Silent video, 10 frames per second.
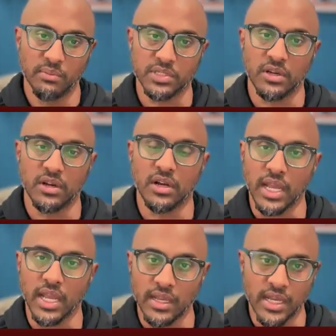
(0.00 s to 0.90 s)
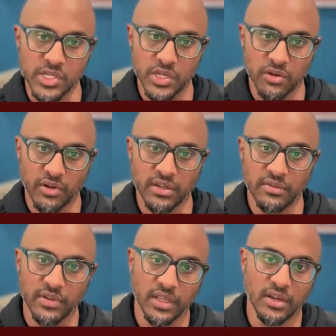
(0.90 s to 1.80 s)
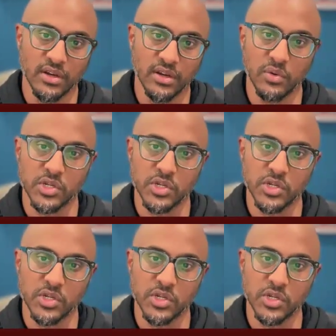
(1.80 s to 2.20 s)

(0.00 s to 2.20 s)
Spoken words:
bizarre AI generated video,